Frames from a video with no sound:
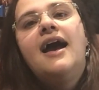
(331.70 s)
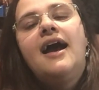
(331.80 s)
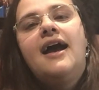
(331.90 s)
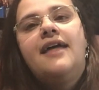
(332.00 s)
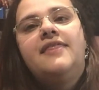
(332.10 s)

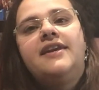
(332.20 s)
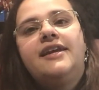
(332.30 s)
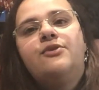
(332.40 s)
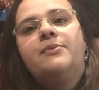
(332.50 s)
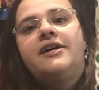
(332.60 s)
And the
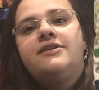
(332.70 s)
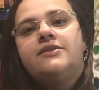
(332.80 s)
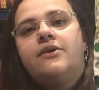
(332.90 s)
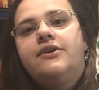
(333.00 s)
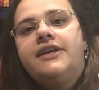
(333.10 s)
needle minders
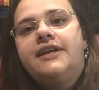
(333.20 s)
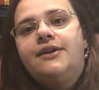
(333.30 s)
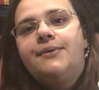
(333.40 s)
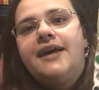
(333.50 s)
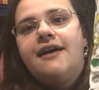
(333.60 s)
on here,
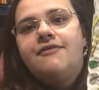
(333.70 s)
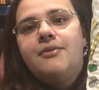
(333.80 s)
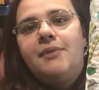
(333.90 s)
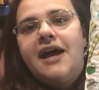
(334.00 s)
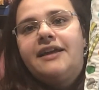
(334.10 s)
we have the
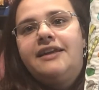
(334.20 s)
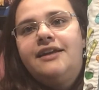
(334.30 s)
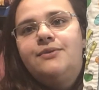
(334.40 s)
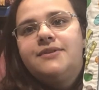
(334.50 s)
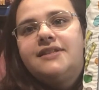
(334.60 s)
Black
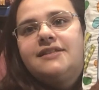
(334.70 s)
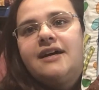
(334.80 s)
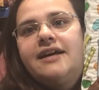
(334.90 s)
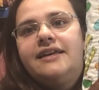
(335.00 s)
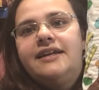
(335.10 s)
Needle
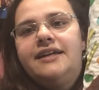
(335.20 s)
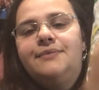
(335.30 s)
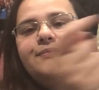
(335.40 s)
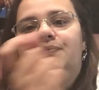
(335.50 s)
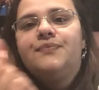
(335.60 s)
Society,
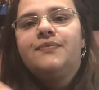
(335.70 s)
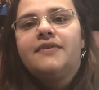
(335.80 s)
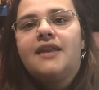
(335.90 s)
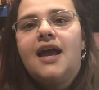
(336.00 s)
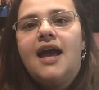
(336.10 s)

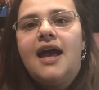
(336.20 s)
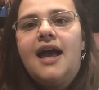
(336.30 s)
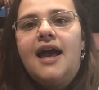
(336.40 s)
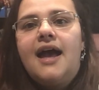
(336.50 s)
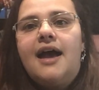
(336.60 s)

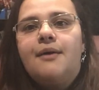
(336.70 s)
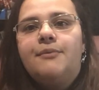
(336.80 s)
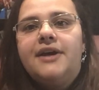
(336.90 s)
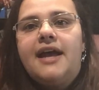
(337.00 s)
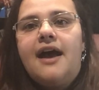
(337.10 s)
and
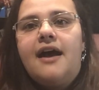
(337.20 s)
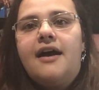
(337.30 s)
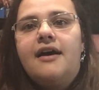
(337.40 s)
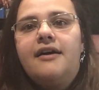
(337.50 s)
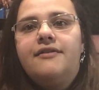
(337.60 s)
we
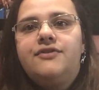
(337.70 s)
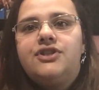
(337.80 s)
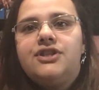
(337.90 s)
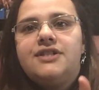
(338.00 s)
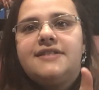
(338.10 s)
have
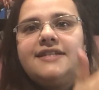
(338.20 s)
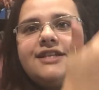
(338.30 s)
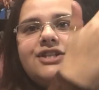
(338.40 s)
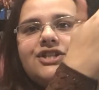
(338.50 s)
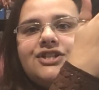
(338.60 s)
Ginger
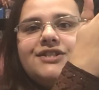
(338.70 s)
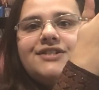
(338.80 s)
Stitch.